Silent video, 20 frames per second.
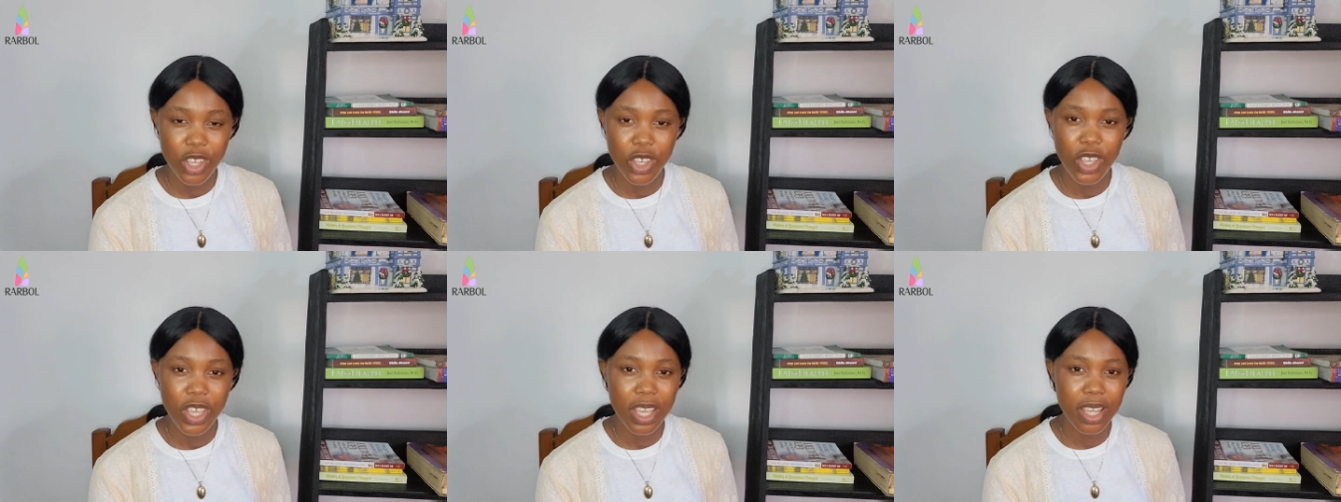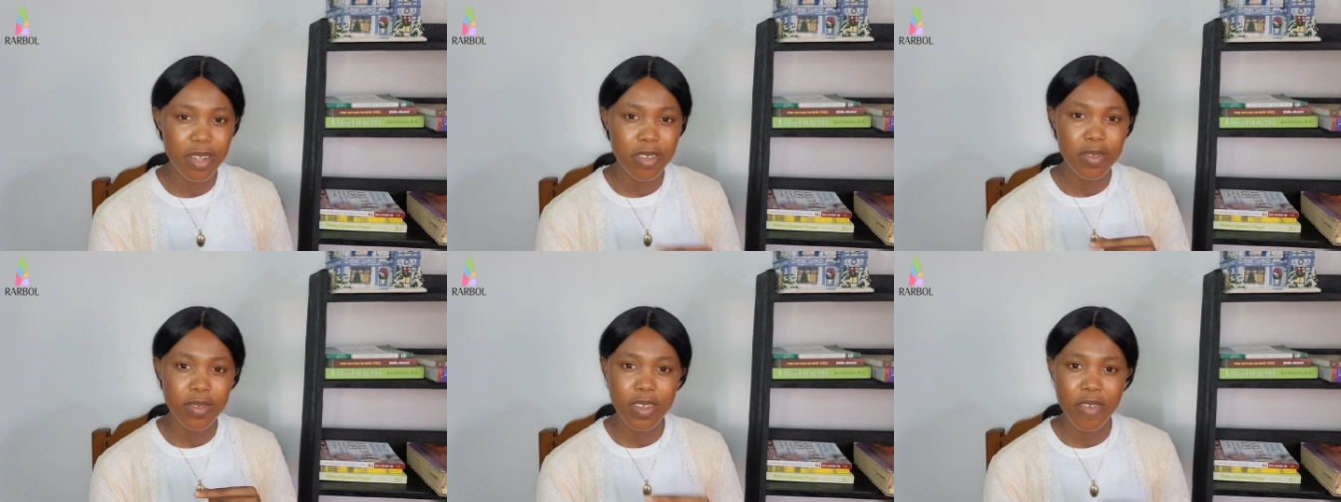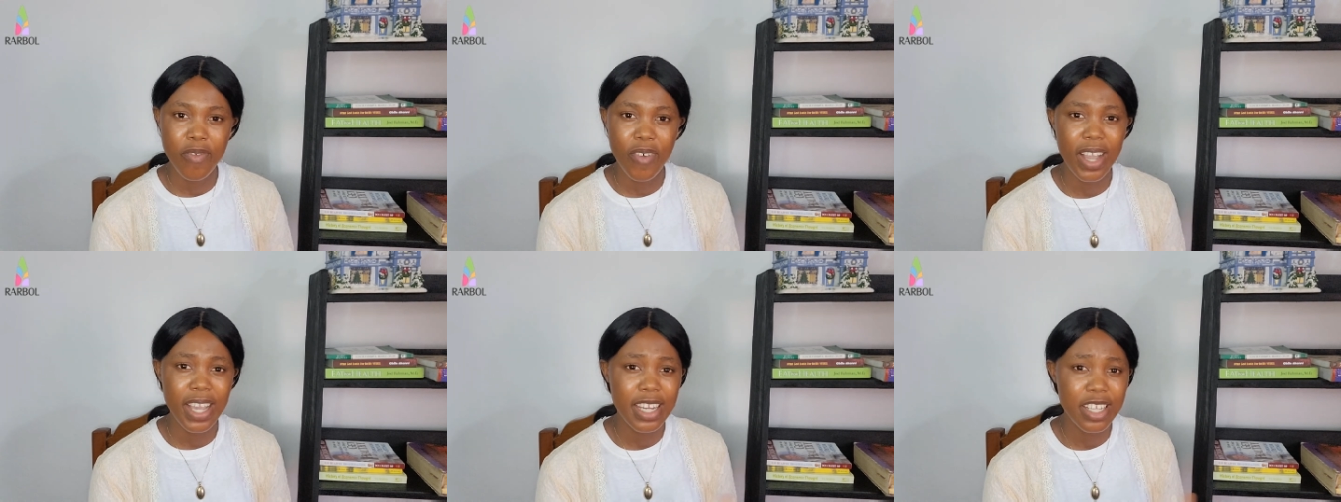You can
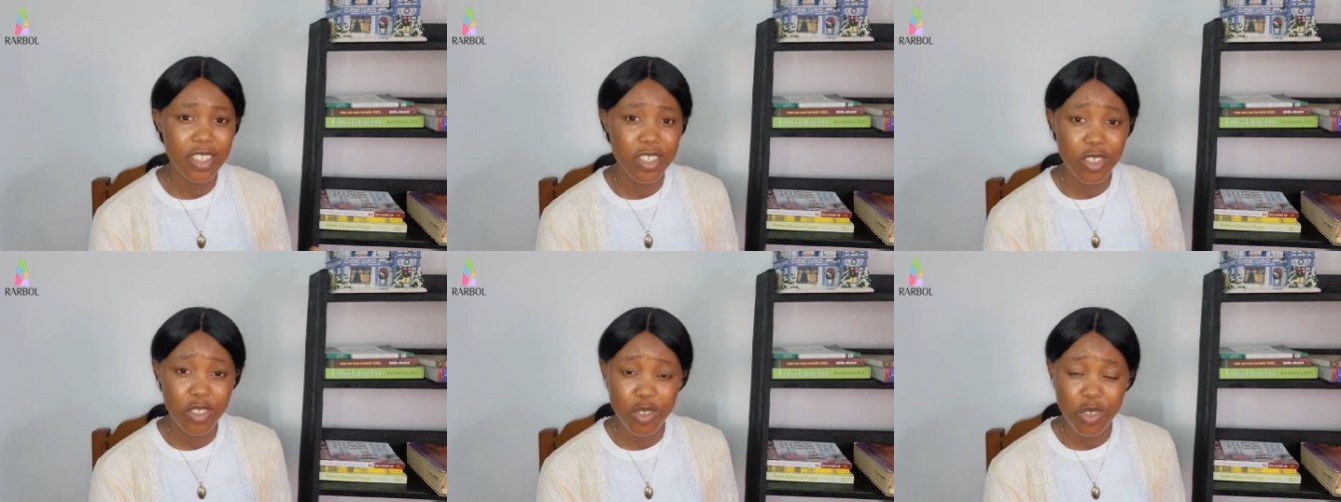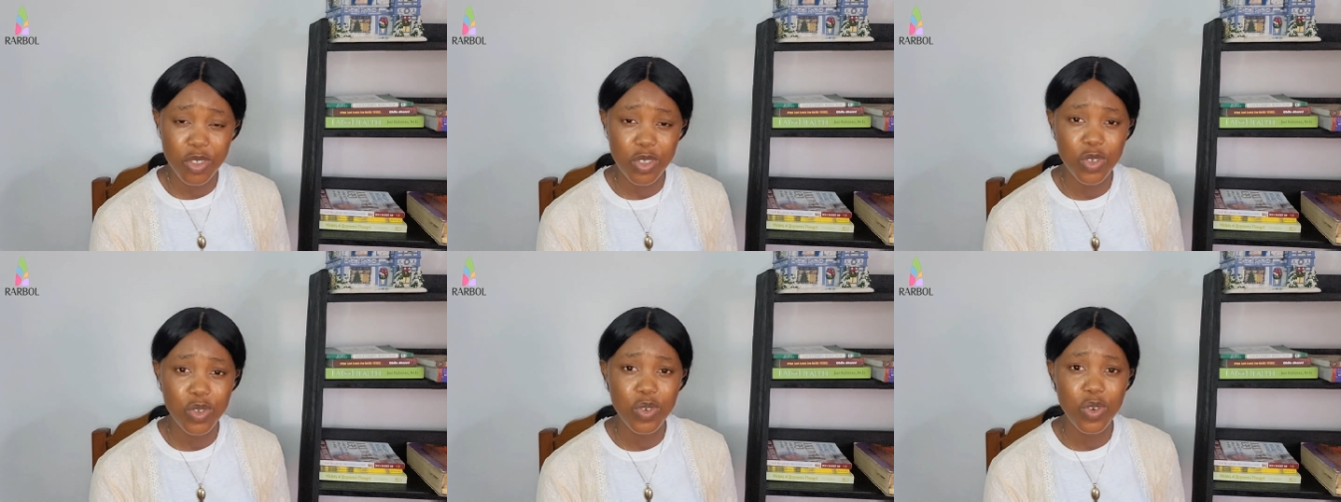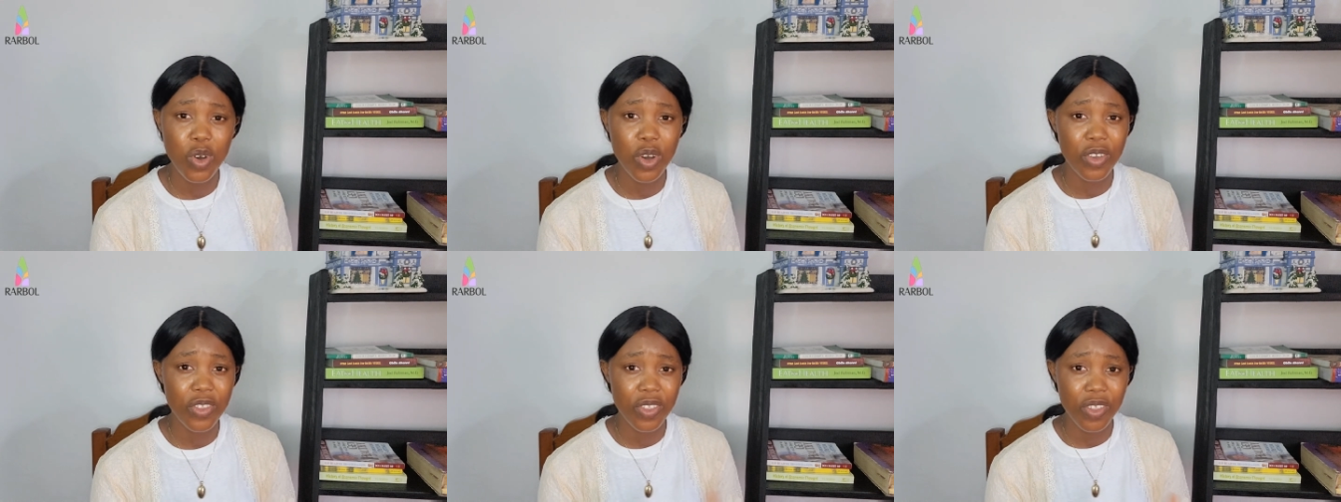divide it into
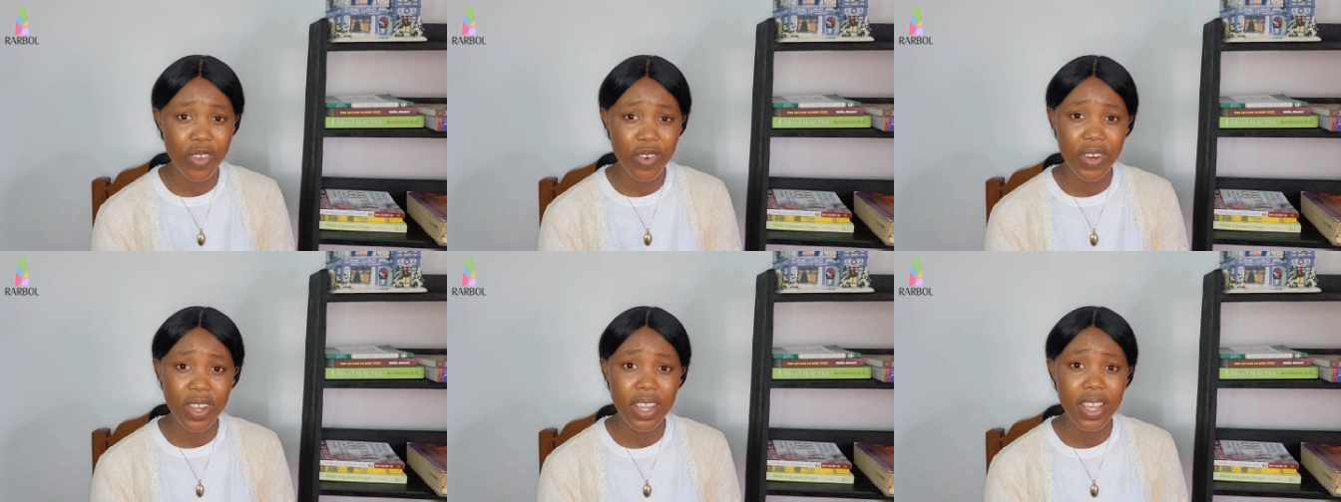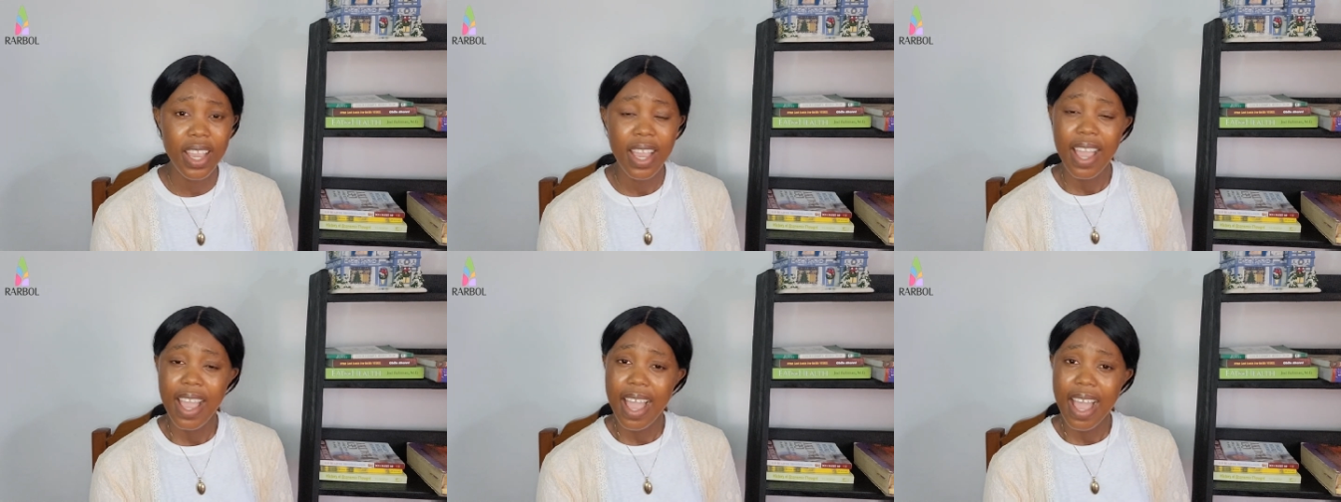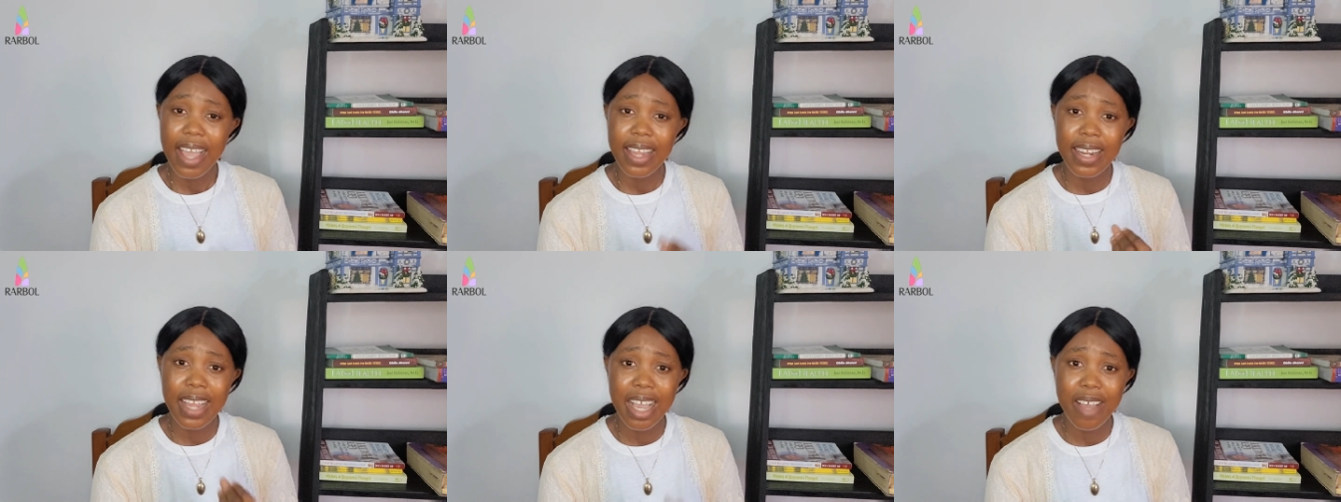2 or 3
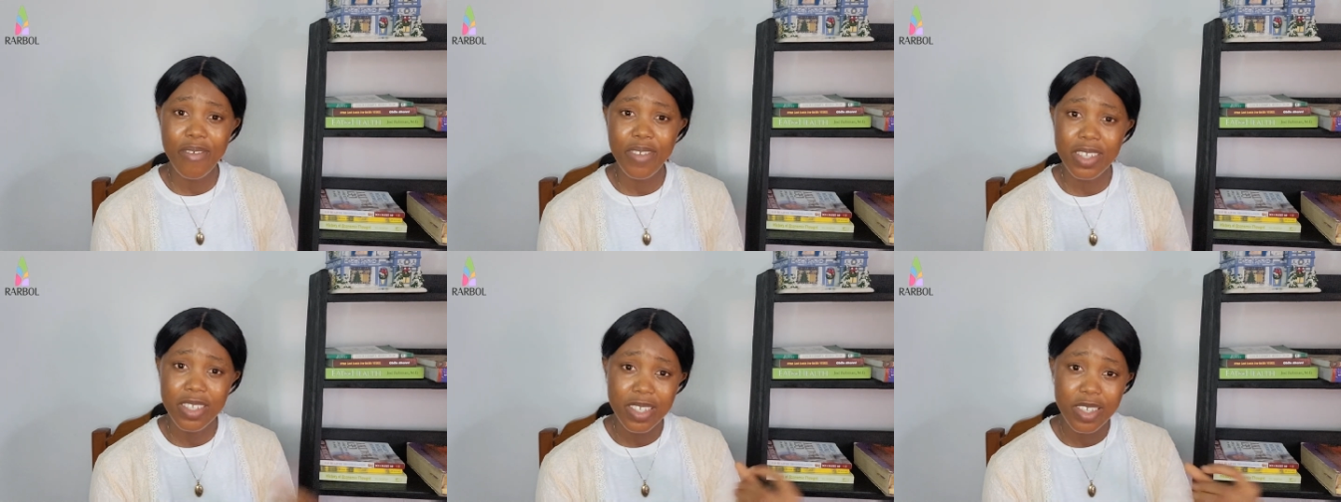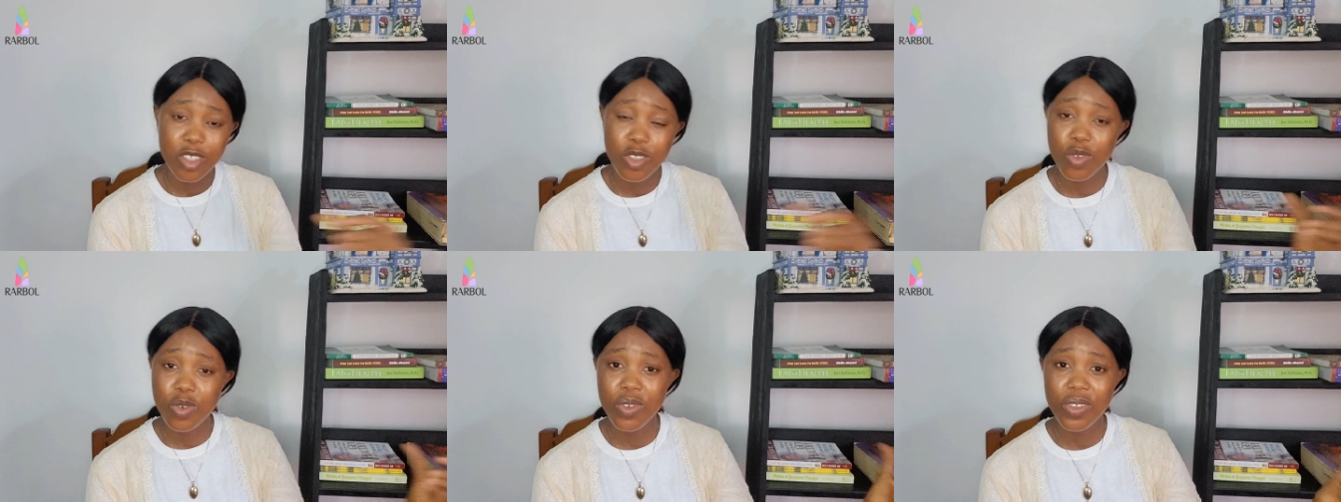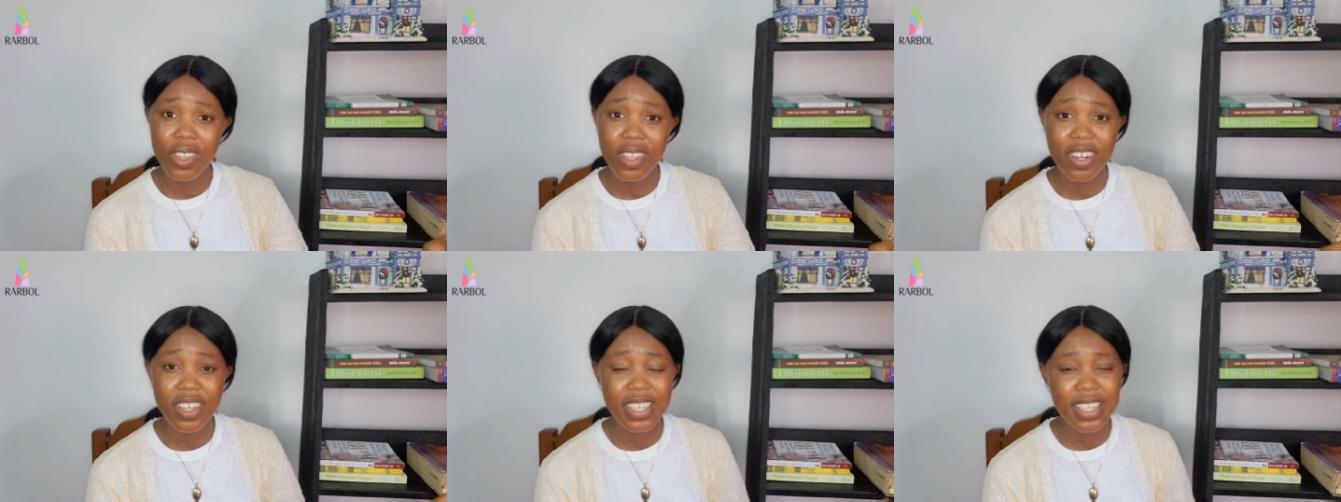and have it in 2,
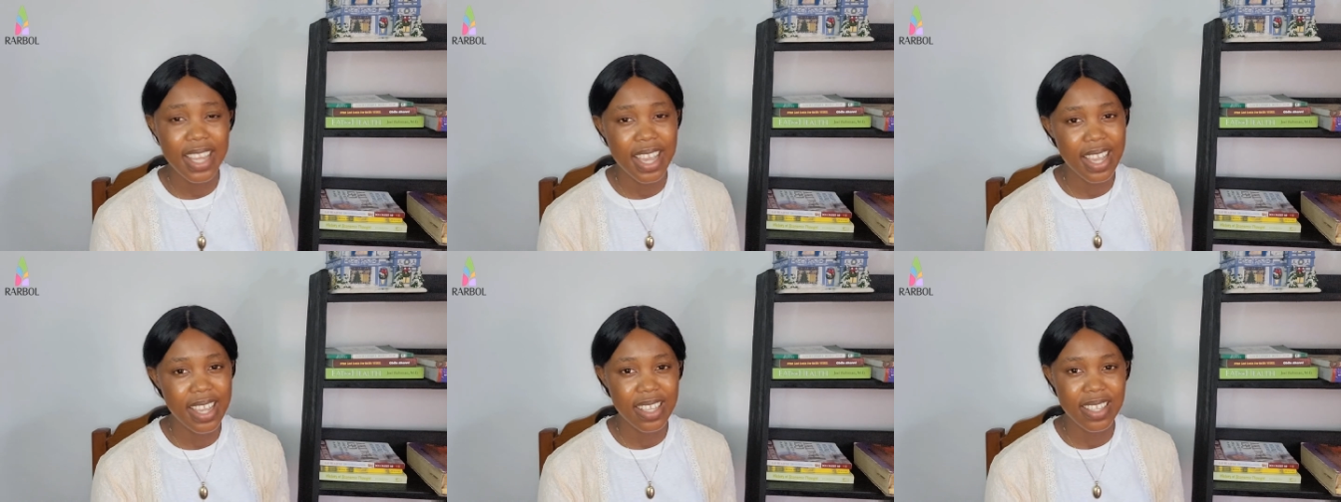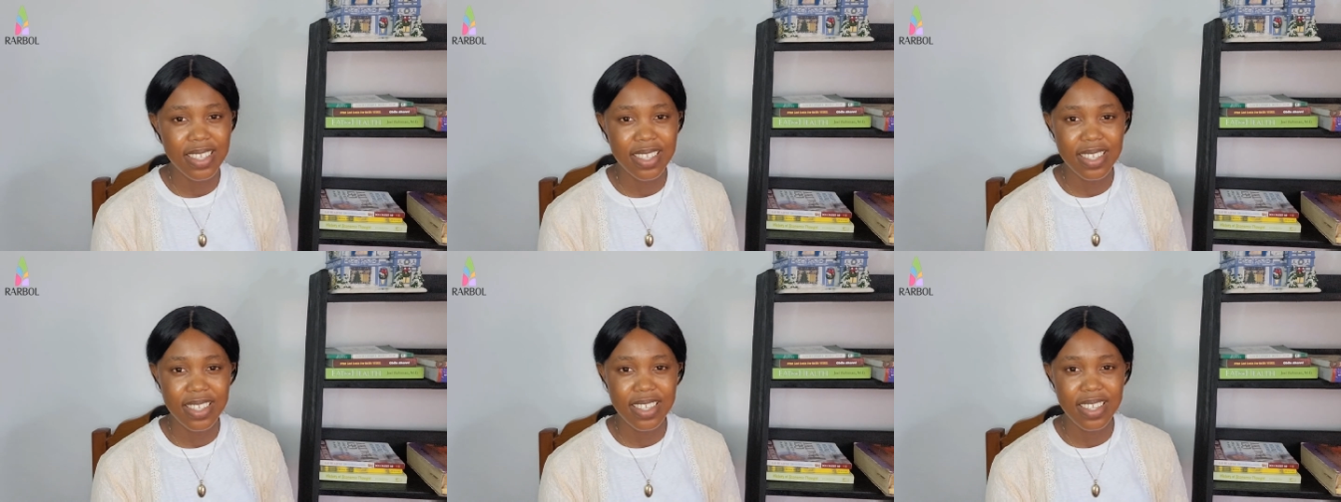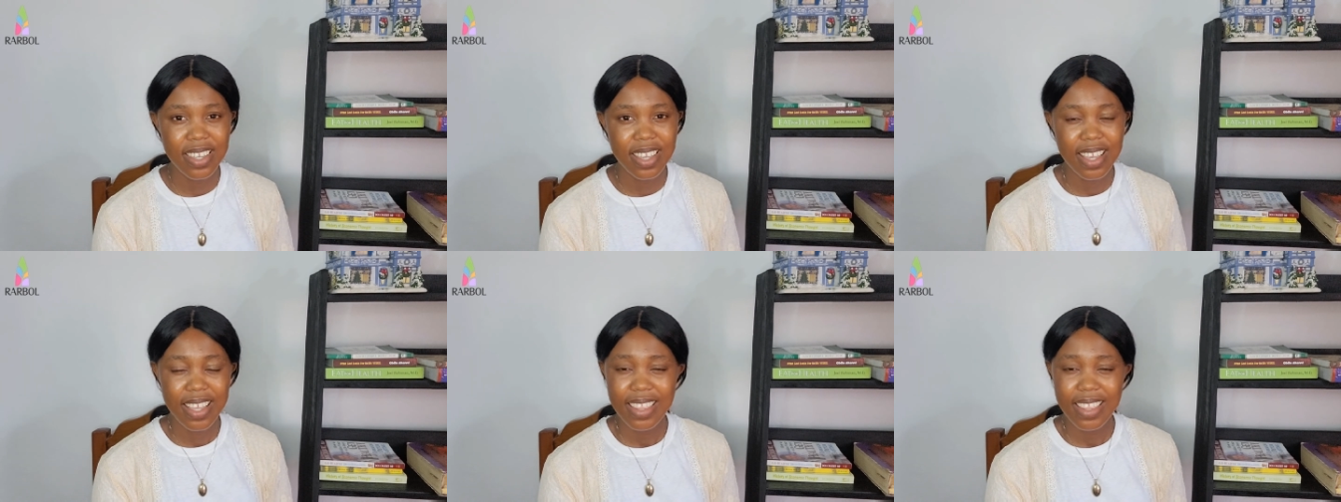3 days.